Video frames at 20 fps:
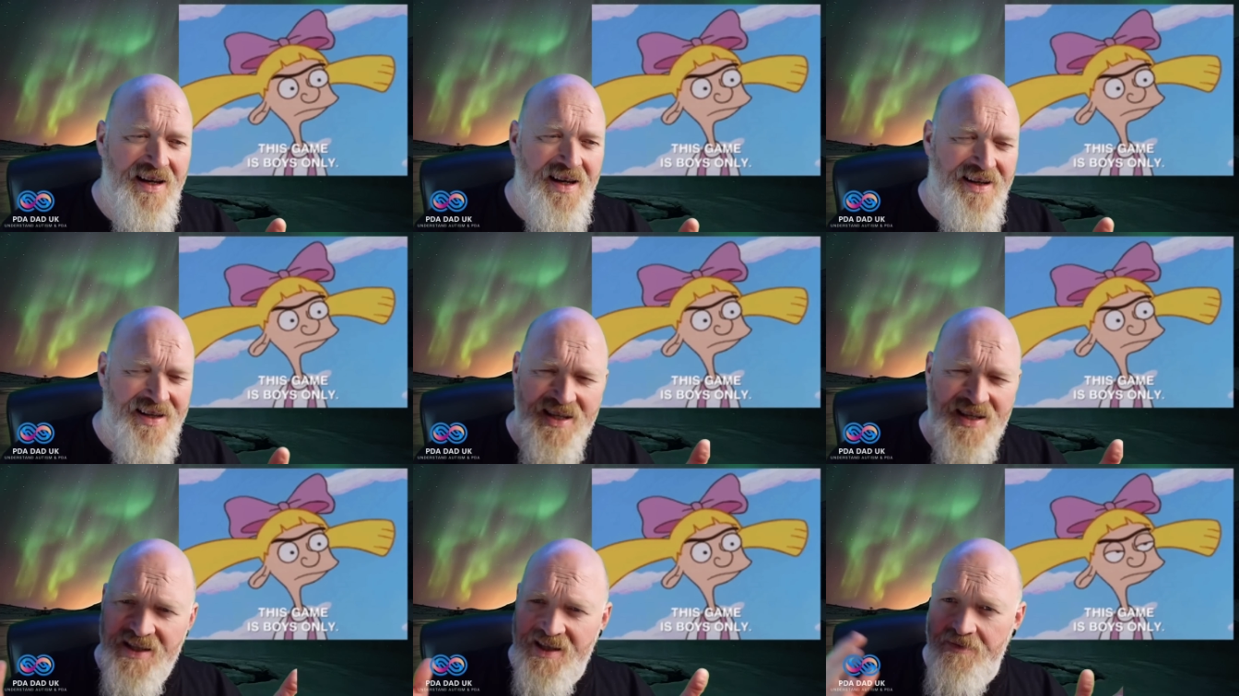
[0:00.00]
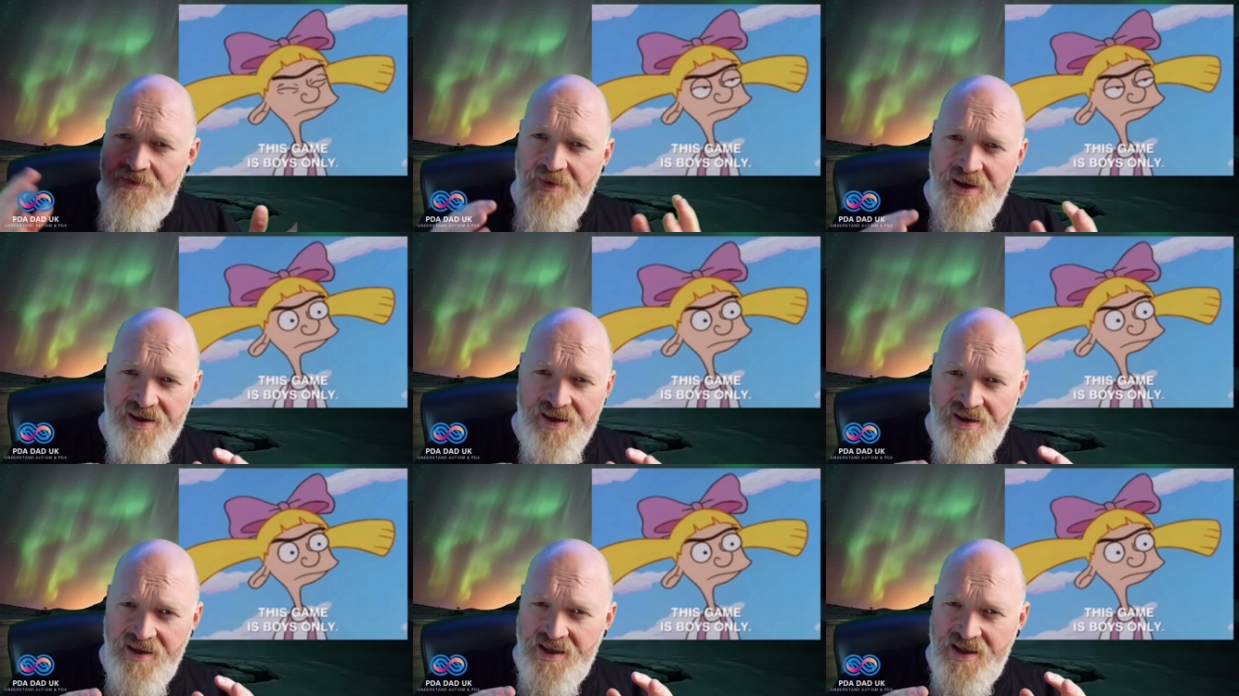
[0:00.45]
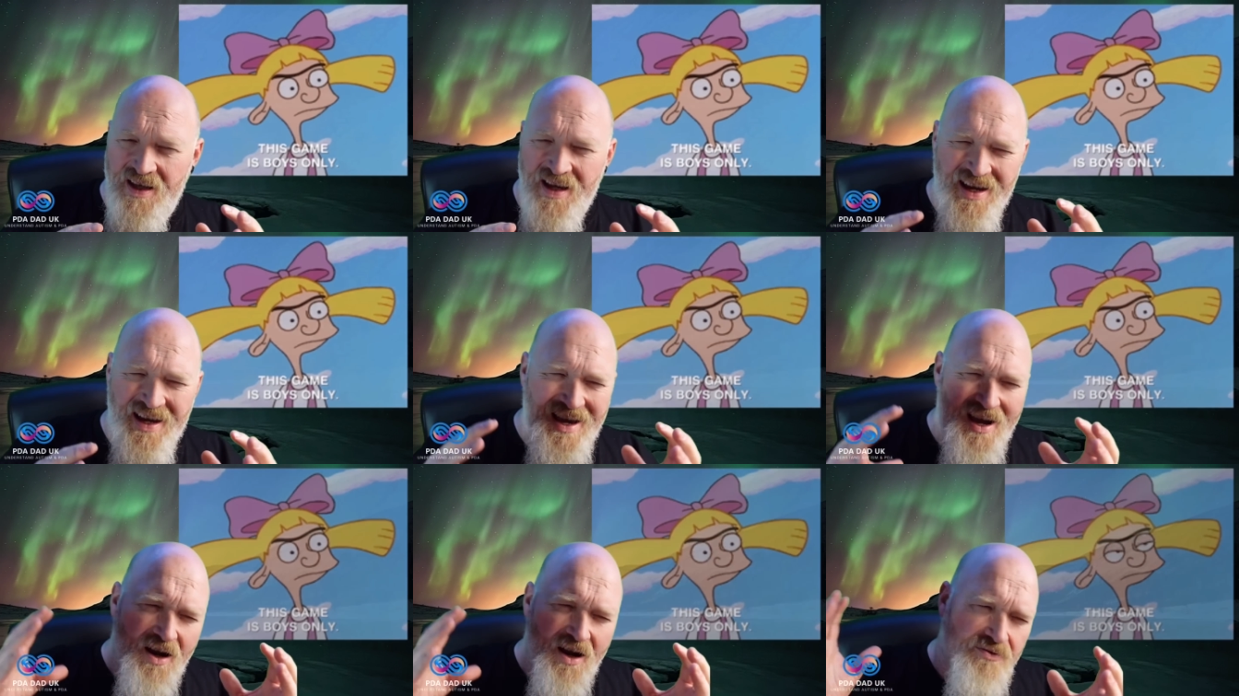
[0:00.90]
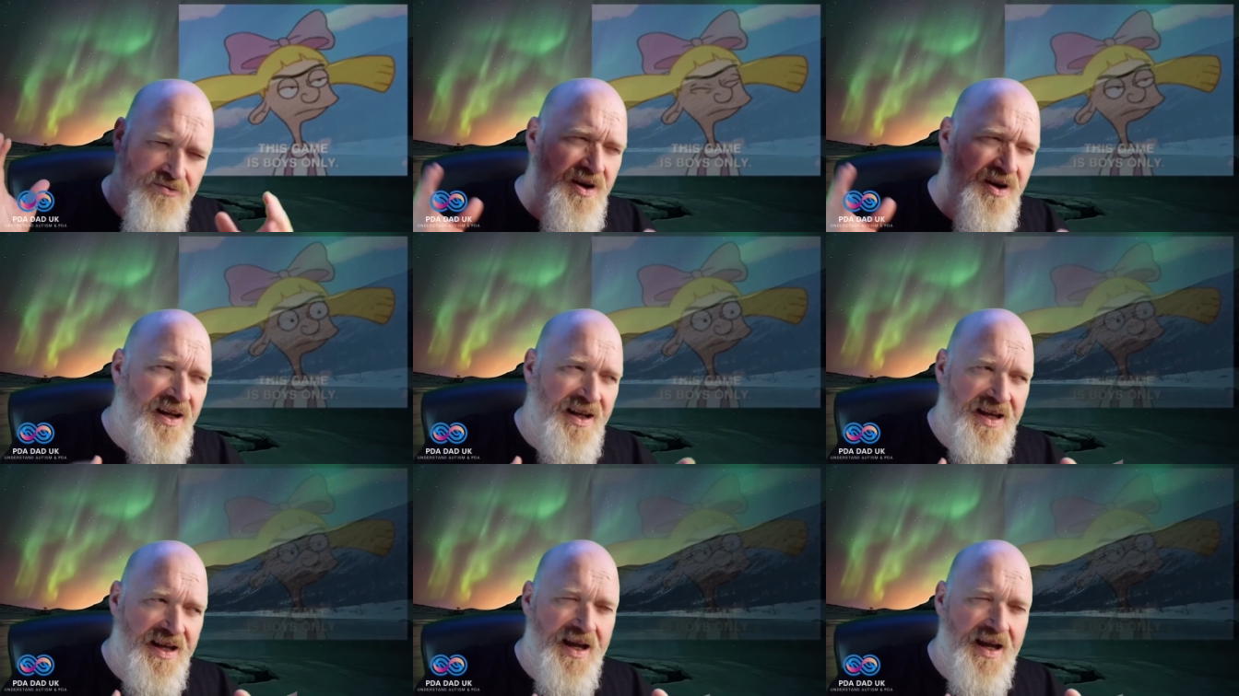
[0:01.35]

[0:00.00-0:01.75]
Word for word: And this is a myth that's really